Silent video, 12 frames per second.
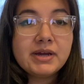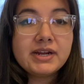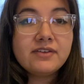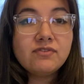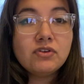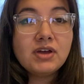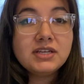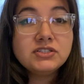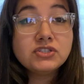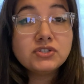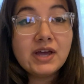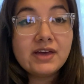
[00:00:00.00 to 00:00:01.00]
if you guys
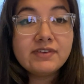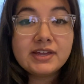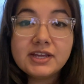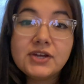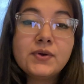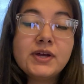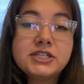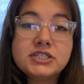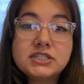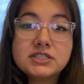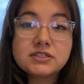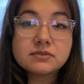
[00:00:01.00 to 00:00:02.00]
do have any
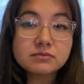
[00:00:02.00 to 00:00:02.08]
questions